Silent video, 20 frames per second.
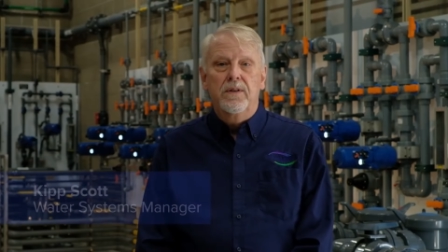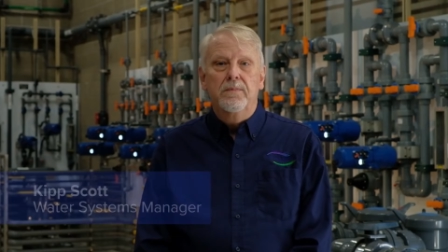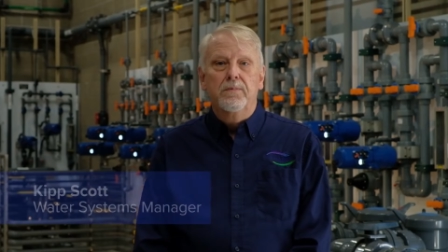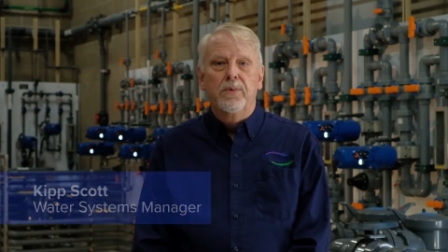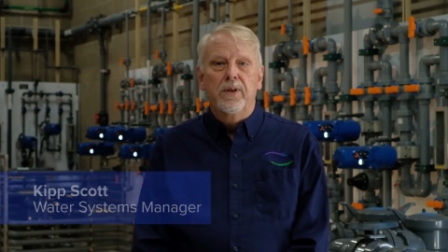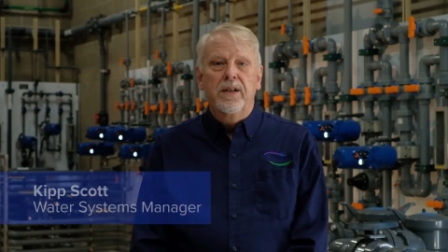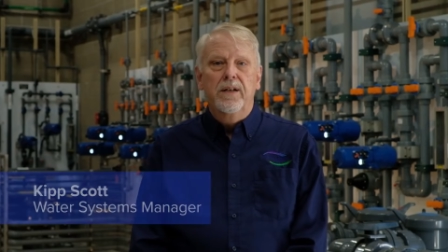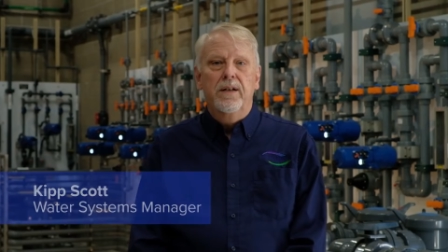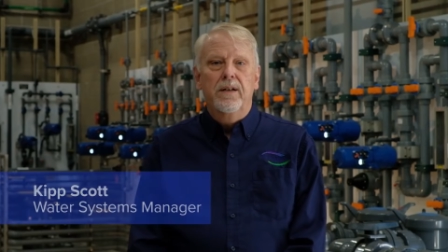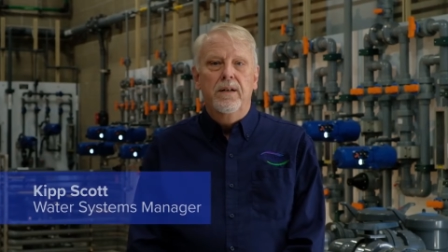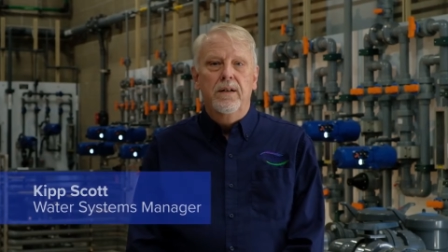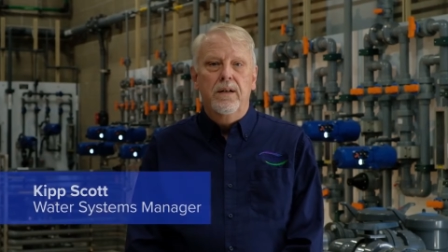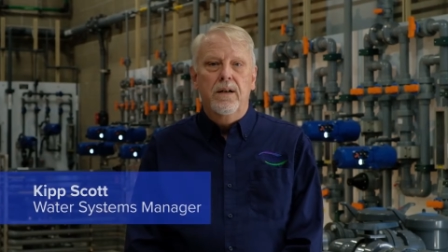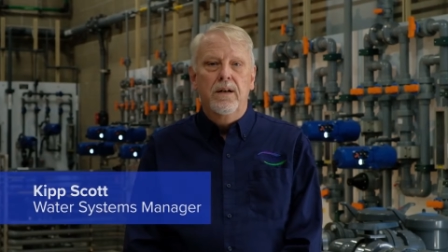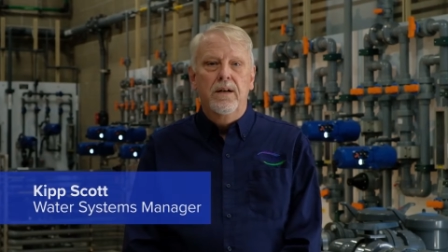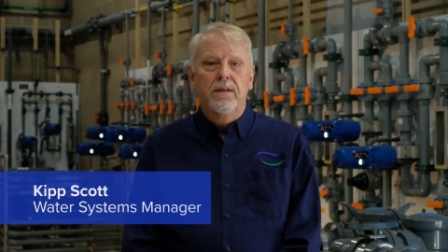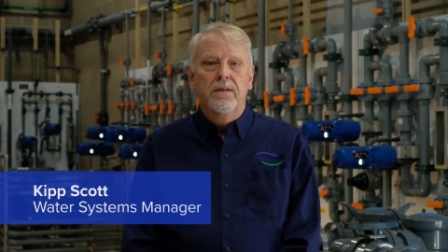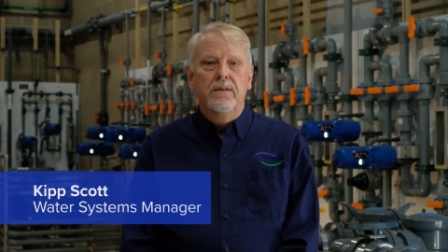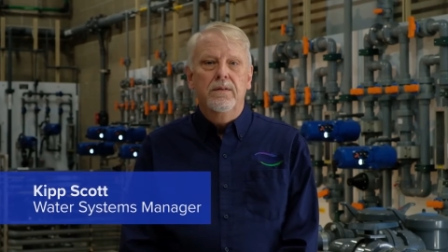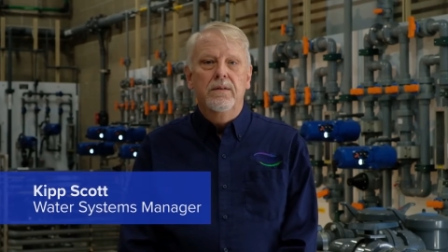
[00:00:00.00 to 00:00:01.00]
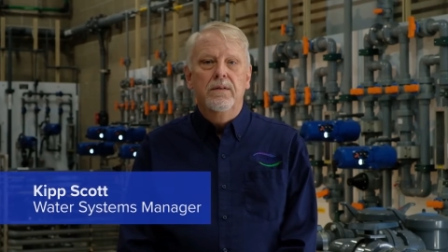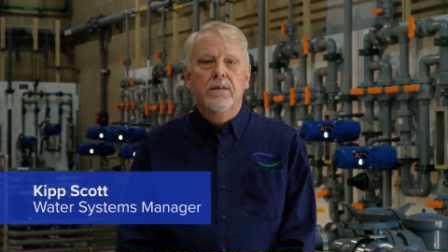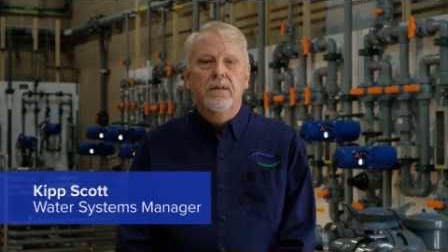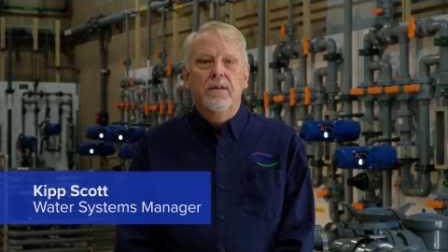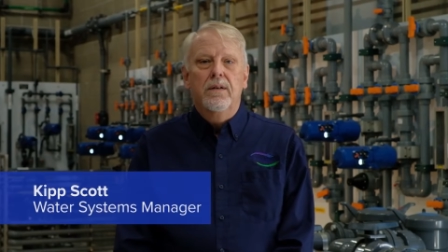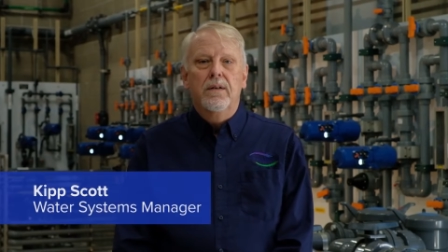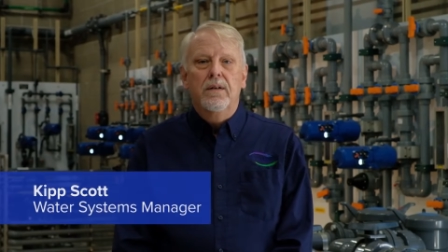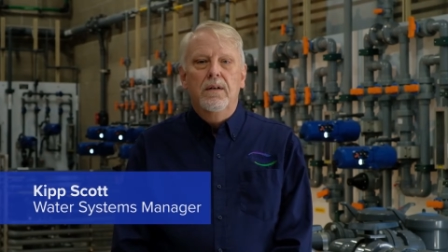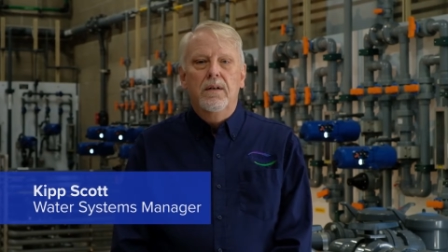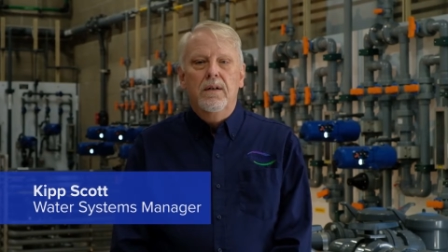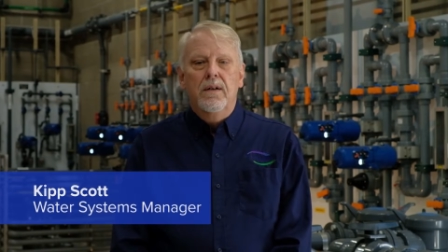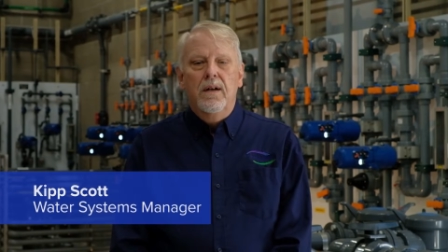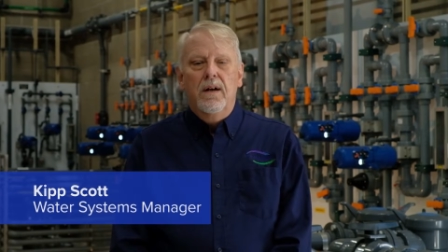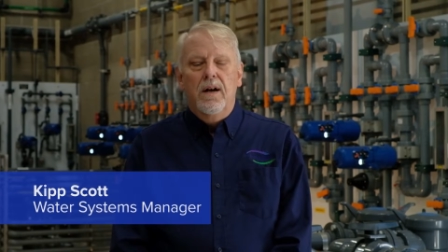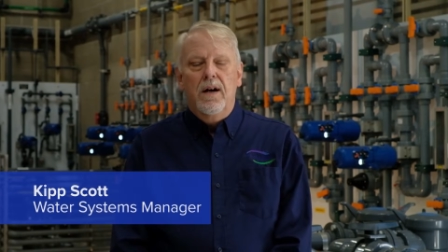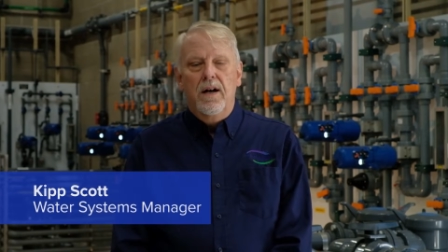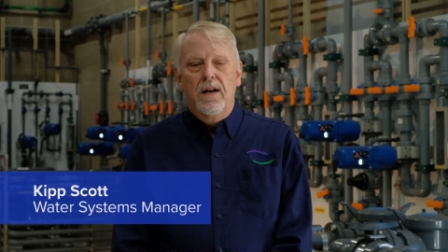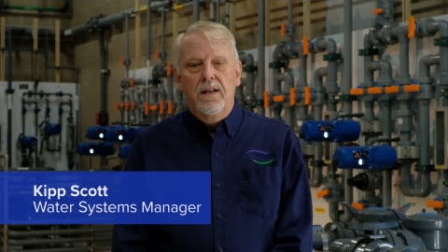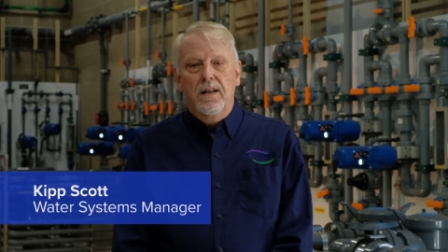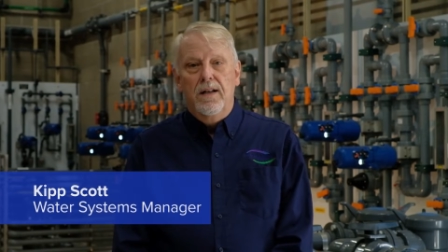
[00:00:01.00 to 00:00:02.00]
in bringing it on
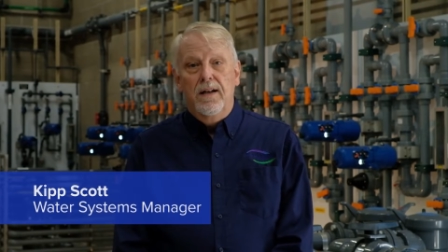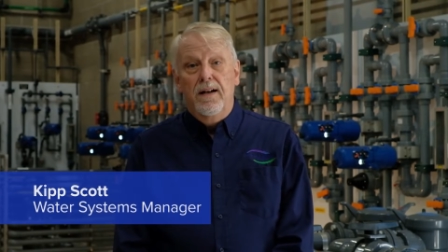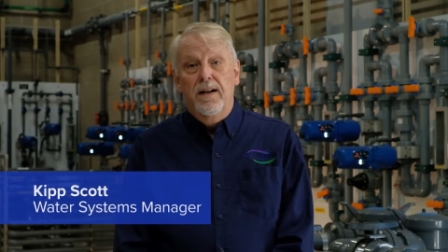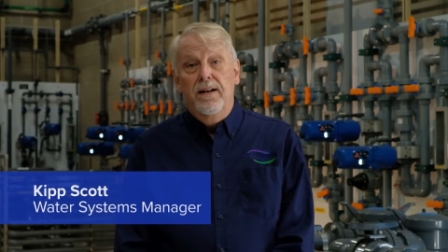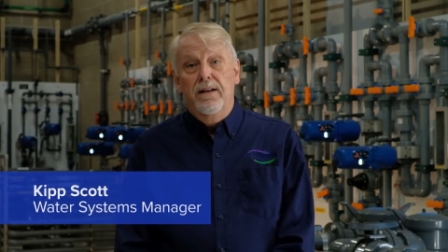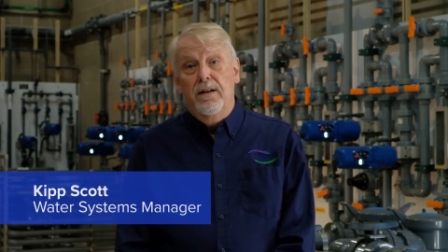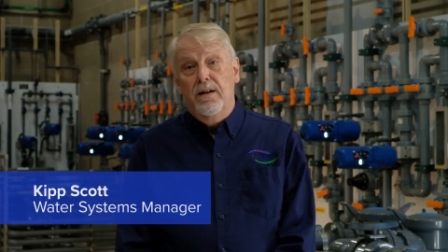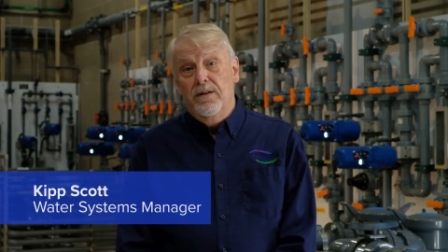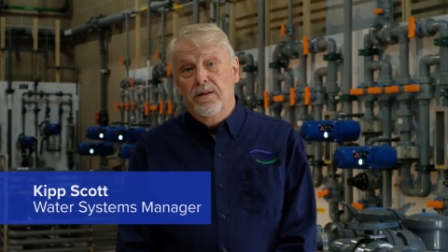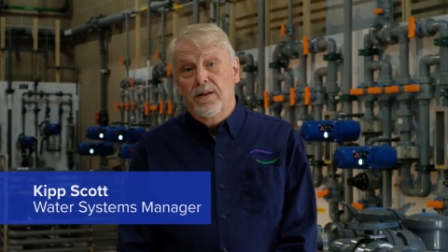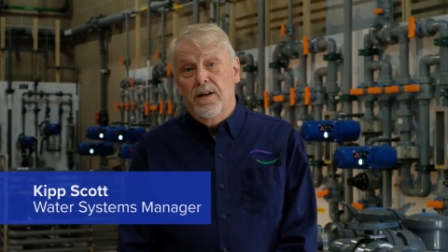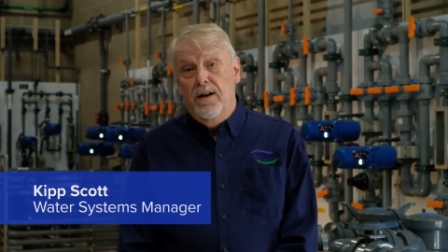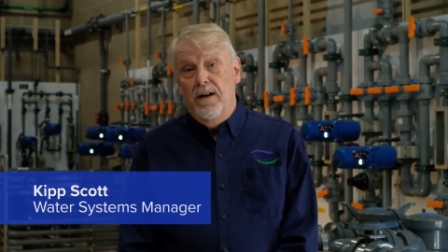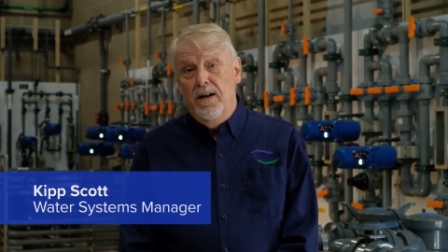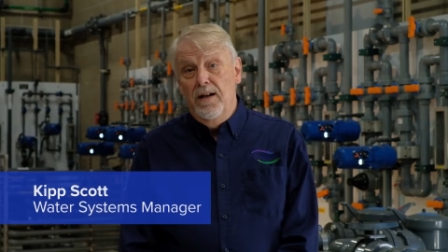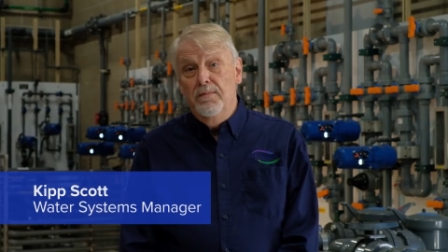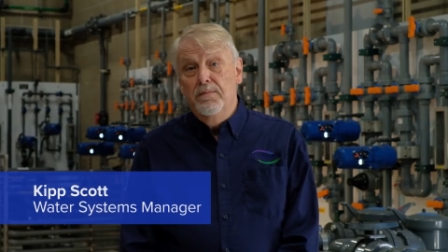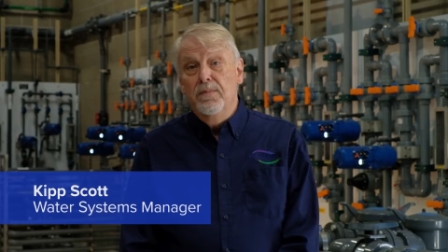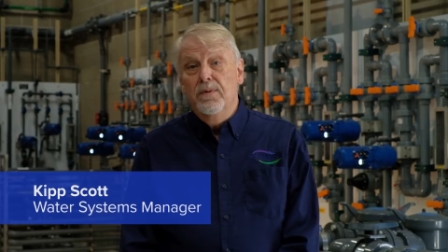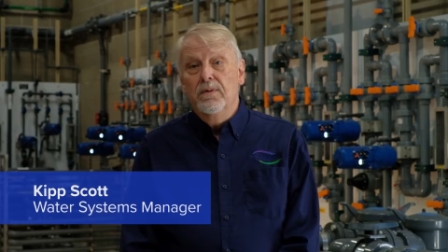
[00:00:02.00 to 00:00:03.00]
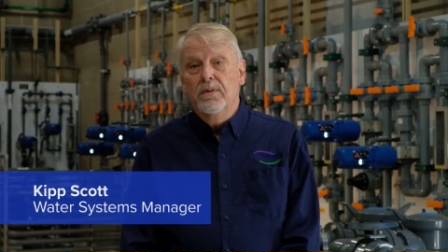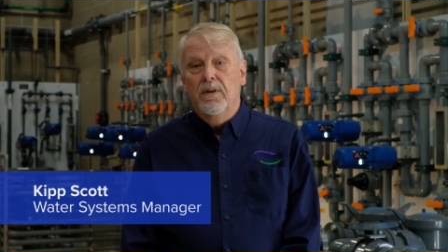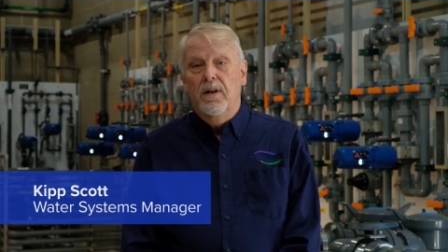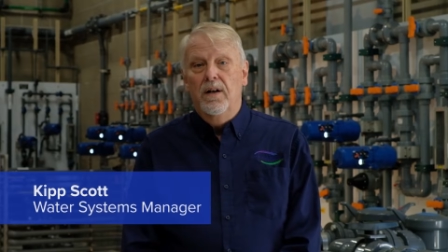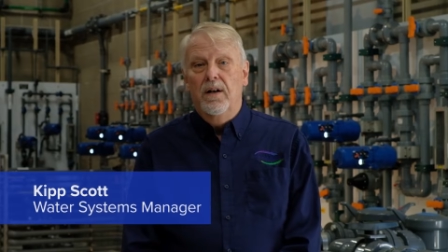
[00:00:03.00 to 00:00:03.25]
online on time,